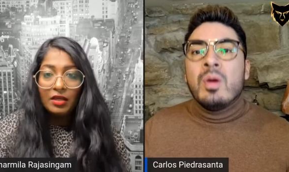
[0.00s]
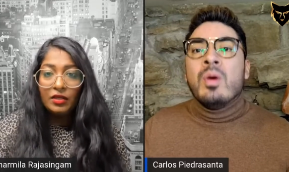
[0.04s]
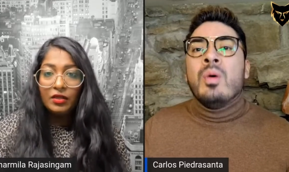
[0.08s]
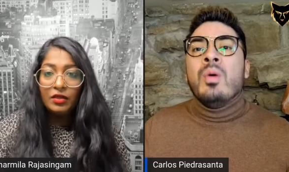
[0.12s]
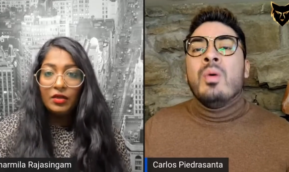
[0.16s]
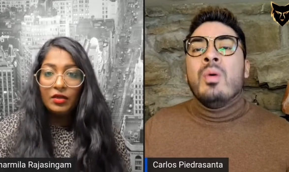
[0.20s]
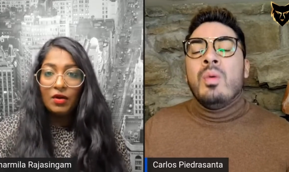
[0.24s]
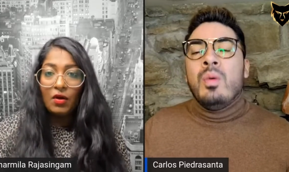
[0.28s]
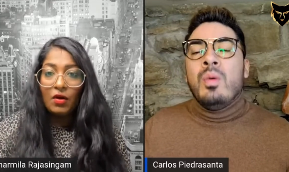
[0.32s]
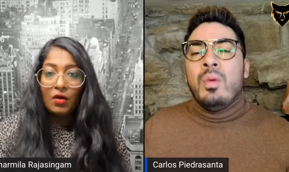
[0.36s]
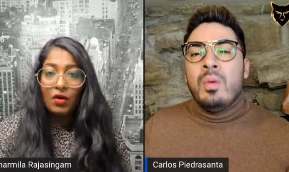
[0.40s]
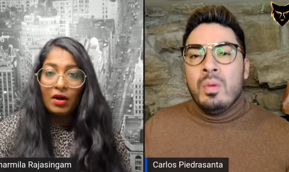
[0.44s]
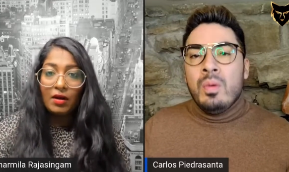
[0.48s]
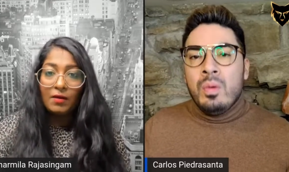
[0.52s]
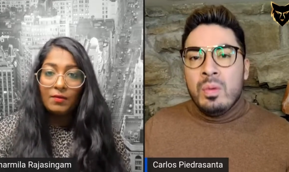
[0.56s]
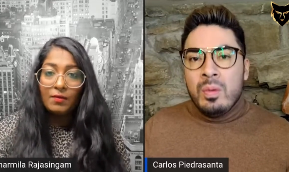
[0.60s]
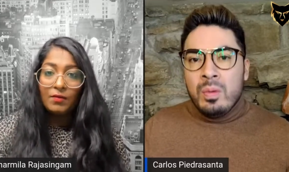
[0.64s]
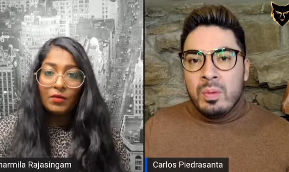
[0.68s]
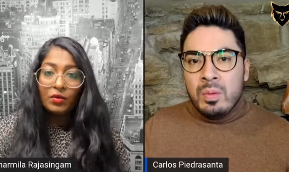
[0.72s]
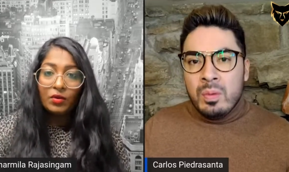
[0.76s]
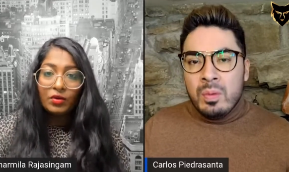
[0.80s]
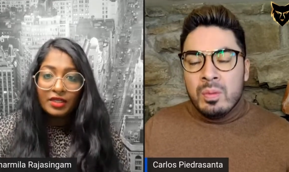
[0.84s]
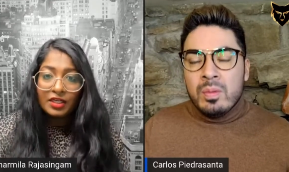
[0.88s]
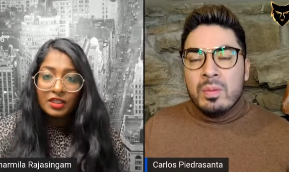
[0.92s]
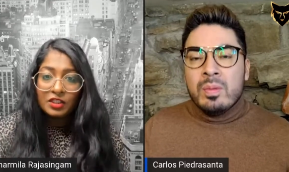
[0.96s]
Speaker 1: you know a
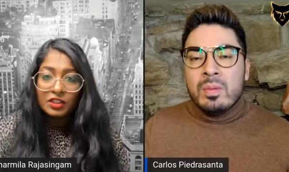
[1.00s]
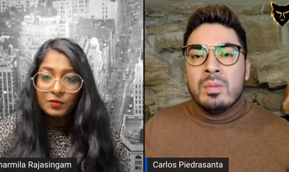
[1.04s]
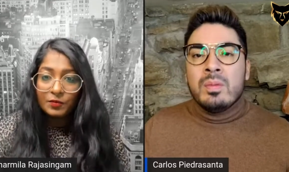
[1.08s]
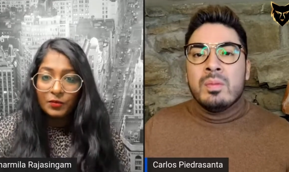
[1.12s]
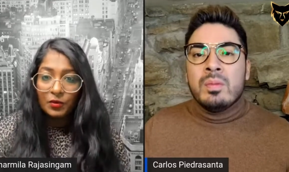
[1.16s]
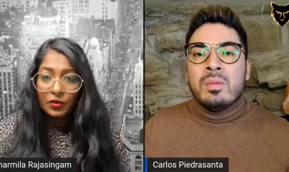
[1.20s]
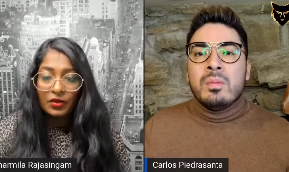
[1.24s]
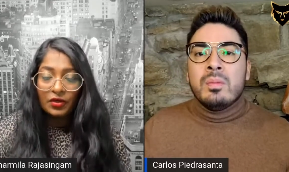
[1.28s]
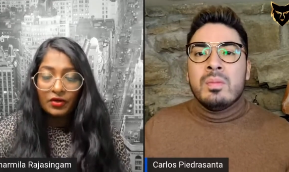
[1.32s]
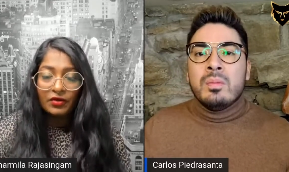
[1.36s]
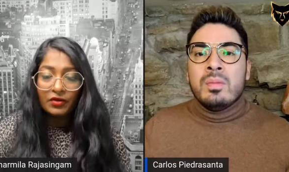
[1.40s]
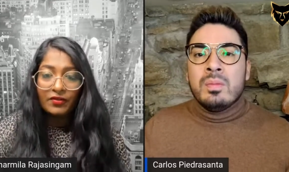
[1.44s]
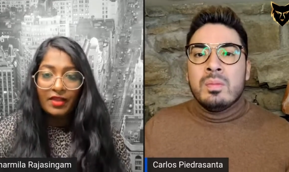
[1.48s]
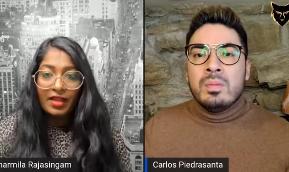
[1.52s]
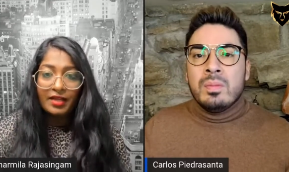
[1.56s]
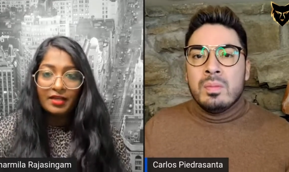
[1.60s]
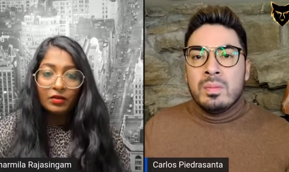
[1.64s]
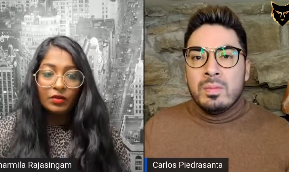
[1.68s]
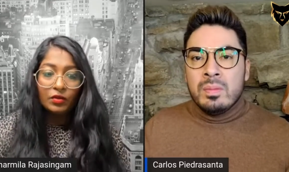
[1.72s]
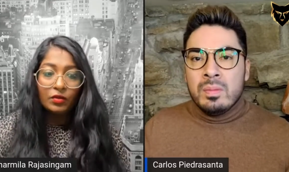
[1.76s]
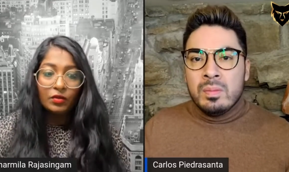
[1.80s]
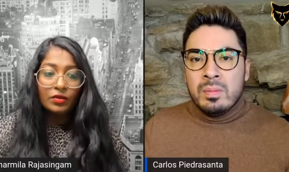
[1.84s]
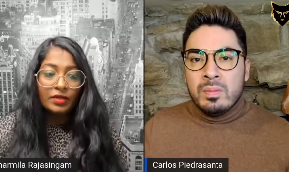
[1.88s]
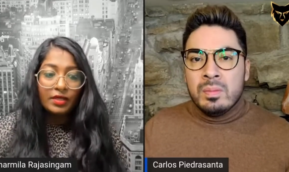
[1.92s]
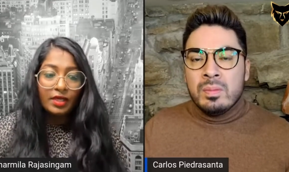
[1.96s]
mortgage broker that
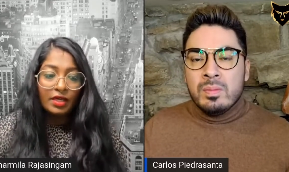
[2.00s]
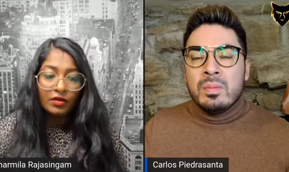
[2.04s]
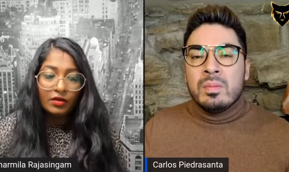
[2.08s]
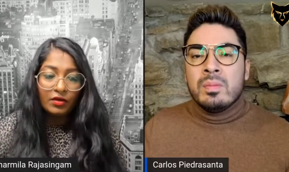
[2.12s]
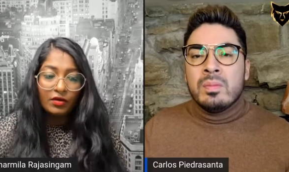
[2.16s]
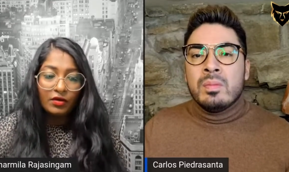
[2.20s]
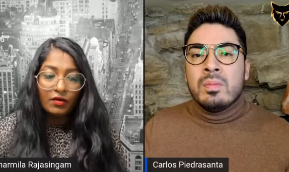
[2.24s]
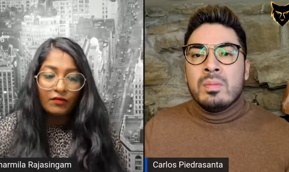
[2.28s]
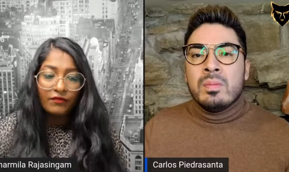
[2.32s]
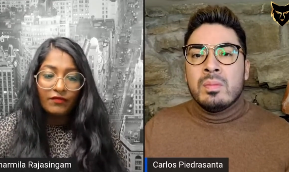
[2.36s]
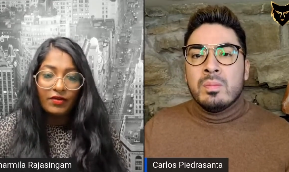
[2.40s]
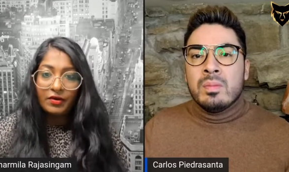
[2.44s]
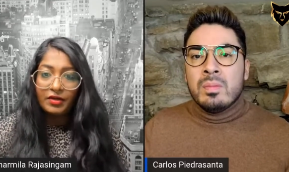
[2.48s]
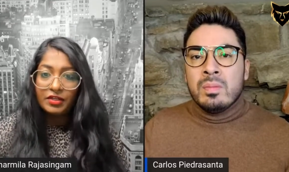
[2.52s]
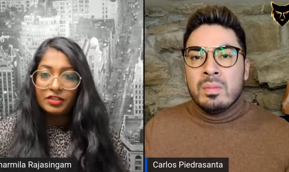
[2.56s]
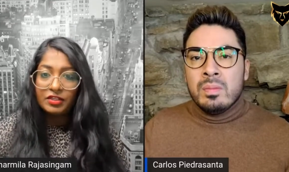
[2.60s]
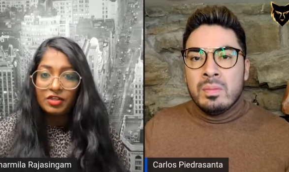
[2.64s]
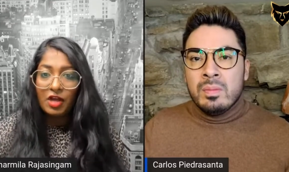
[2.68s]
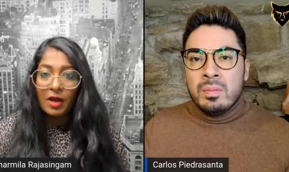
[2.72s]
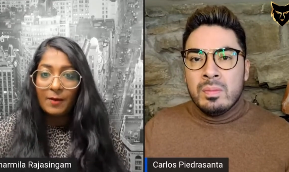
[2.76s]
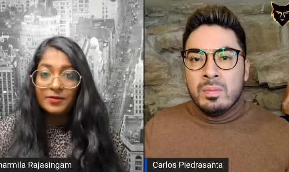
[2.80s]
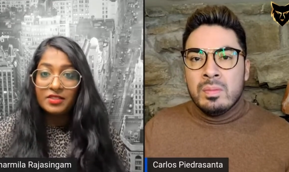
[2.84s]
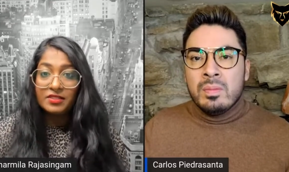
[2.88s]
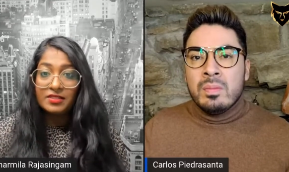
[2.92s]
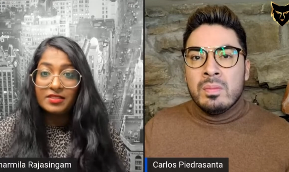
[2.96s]
can look at your
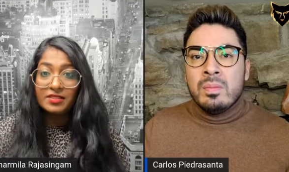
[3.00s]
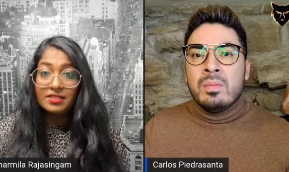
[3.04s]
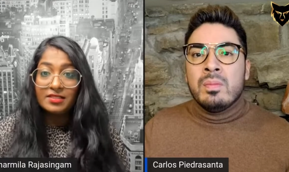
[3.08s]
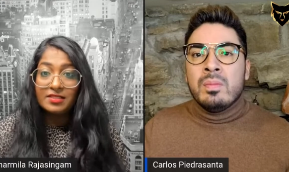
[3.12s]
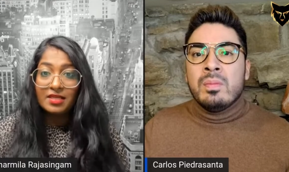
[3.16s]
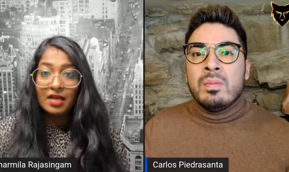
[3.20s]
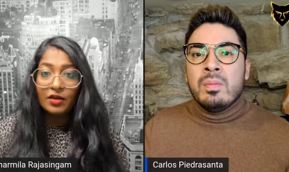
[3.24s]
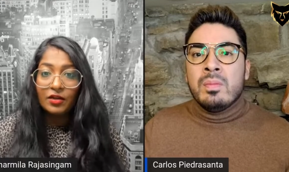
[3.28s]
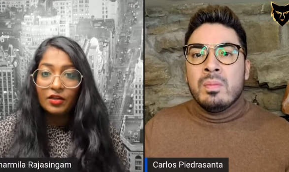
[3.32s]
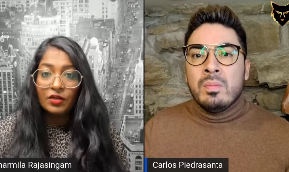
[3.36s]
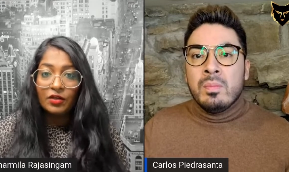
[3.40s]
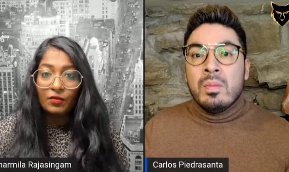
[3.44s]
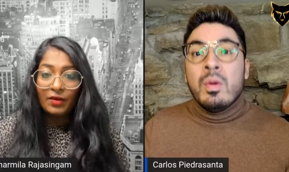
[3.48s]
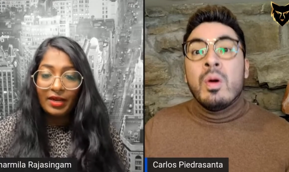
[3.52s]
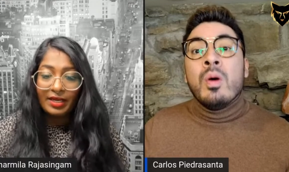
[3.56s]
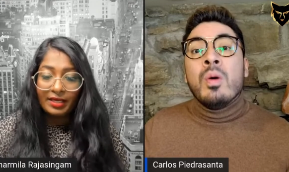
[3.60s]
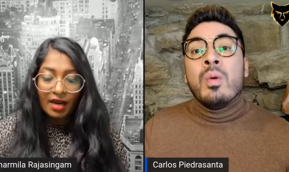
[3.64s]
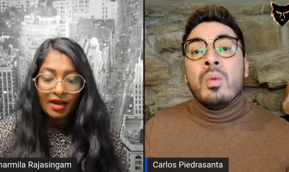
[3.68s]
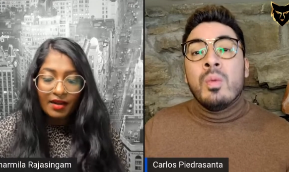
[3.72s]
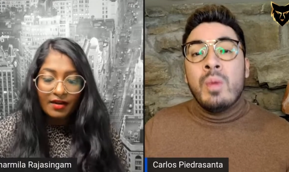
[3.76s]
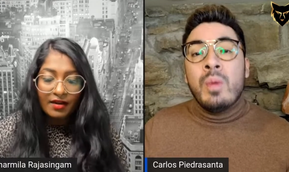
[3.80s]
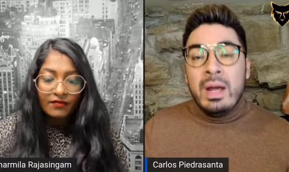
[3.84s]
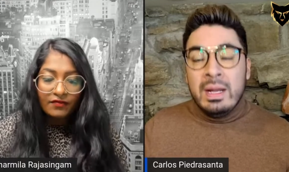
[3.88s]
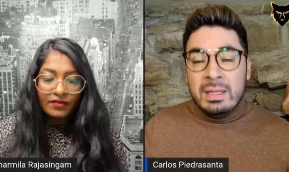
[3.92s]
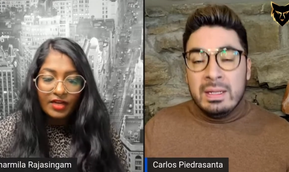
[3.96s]
various options and tell you and
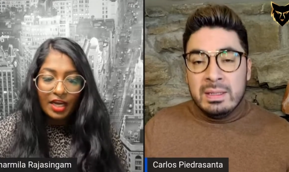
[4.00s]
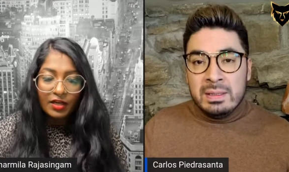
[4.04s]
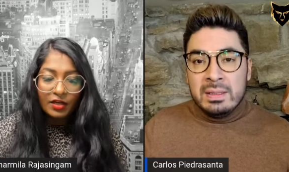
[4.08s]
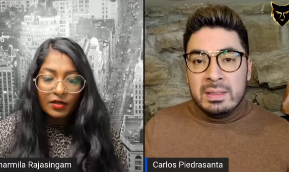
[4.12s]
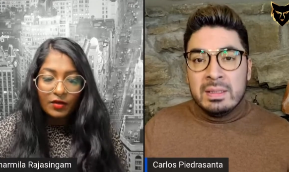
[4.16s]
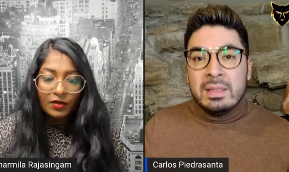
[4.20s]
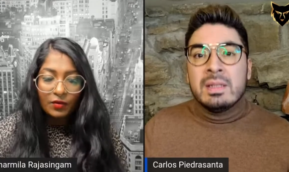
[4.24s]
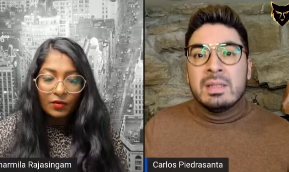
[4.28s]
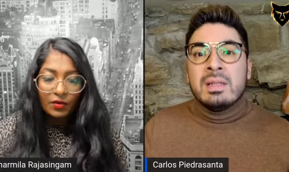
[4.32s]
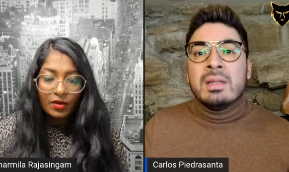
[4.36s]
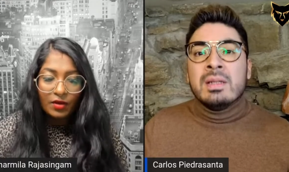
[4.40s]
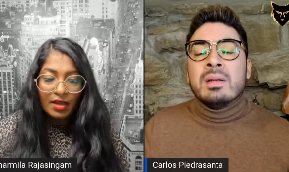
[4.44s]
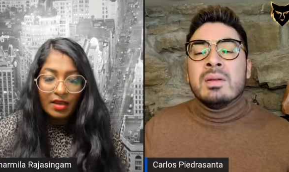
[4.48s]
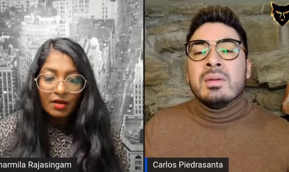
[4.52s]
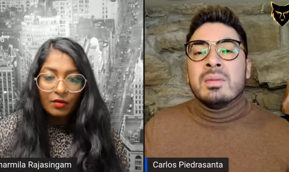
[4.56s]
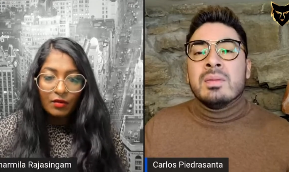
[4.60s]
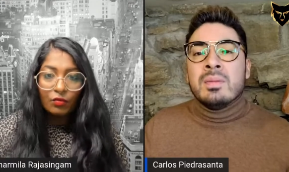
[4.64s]
kind of get you